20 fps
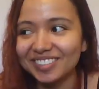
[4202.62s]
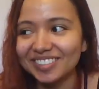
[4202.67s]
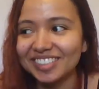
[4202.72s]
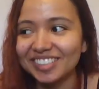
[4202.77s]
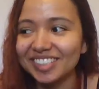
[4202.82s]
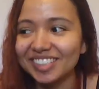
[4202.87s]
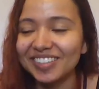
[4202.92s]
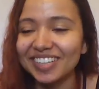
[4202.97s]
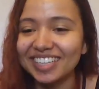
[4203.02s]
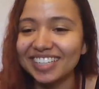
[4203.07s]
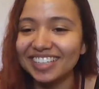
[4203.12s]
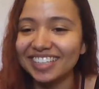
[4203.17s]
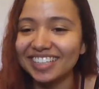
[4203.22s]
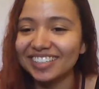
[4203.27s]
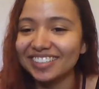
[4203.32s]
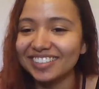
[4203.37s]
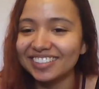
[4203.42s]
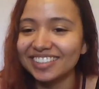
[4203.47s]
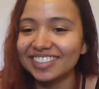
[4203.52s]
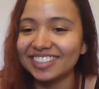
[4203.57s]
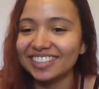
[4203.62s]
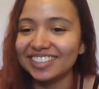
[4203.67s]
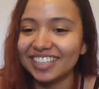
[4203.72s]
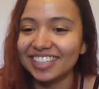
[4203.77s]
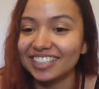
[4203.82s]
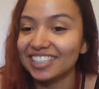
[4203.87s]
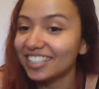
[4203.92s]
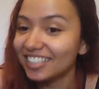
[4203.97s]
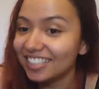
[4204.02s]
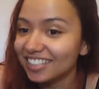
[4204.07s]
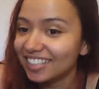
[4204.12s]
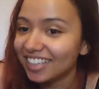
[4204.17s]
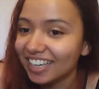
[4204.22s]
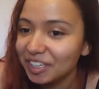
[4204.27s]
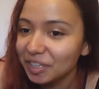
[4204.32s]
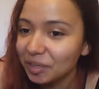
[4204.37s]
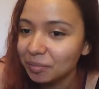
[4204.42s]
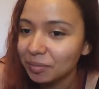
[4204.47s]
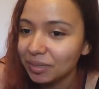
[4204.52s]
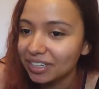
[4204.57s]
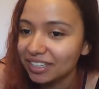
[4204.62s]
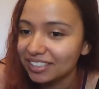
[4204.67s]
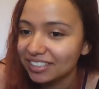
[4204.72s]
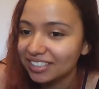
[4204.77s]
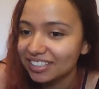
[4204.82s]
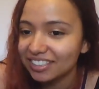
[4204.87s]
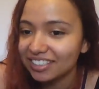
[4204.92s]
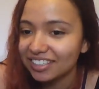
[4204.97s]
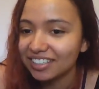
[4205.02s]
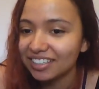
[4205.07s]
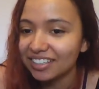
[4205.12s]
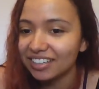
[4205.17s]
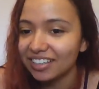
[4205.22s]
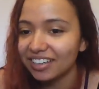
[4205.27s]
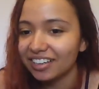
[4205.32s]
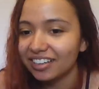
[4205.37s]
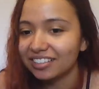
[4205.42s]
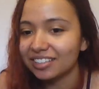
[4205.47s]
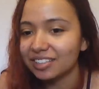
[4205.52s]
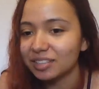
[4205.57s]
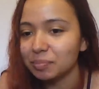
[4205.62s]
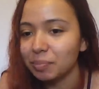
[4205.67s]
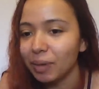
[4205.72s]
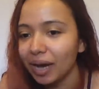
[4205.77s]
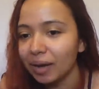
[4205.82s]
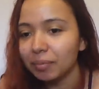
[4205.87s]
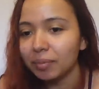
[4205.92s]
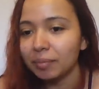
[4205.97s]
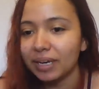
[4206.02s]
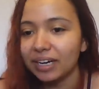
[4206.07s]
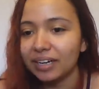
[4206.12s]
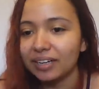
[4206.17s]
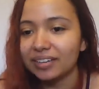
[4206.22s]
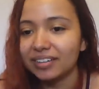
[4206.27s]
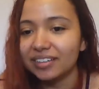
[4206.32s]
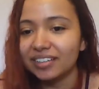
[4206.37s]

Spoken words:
real quick though, because like it doesn't take you much. Just pop them out.